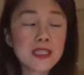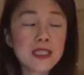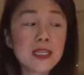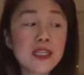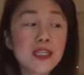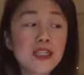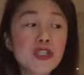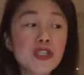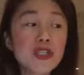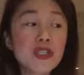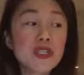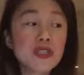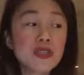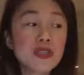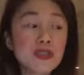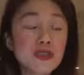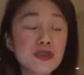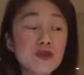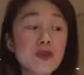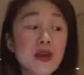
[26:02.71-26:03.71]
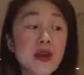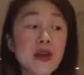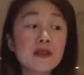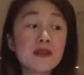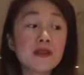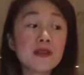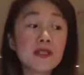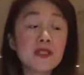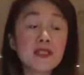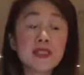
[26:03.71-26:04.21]
Touching into the
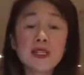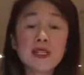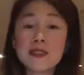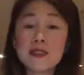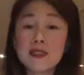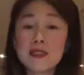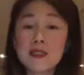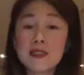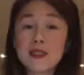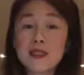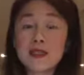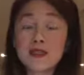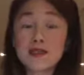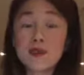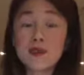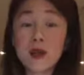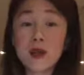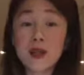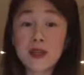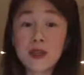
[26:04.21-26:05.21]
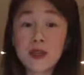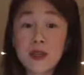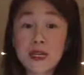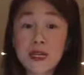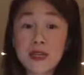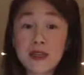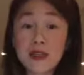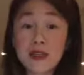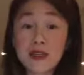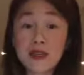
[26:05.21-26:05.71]
grounded sense of
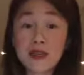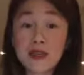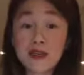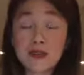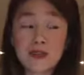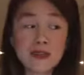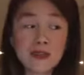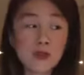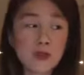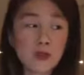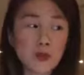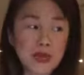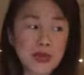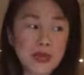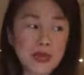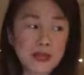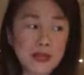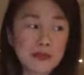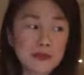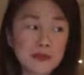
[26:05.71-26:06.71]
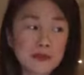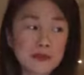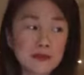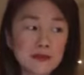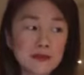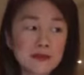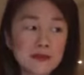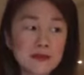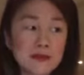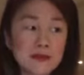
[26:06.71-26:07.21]
well-being and
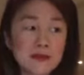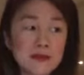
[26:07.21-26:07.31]
being.